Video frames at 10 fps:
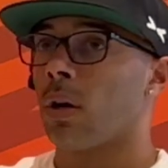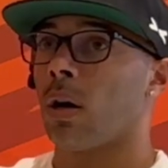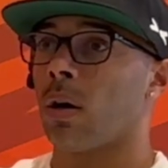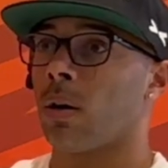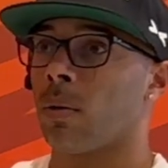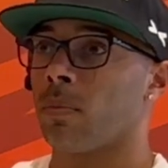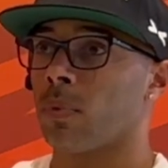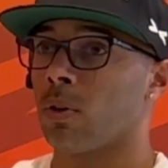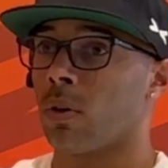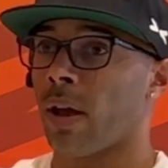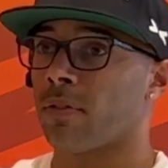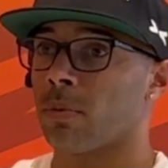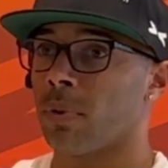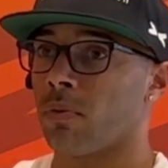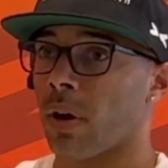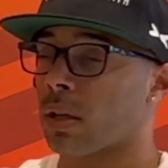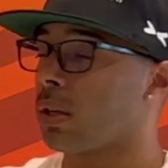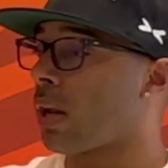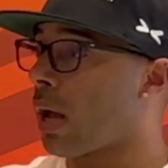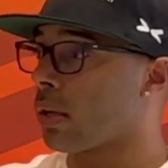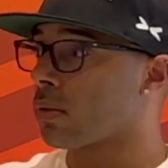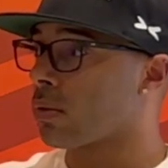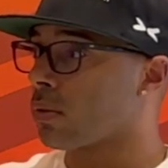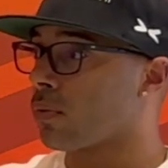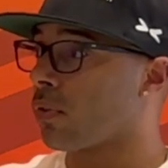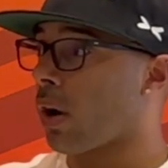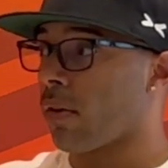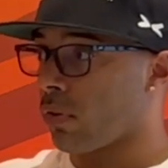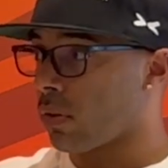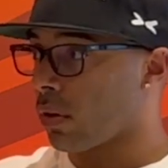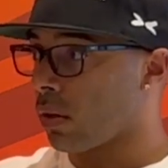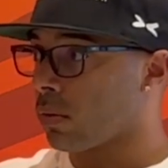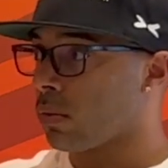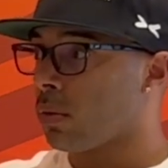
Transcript: Um, you don't have to be recognized for everything.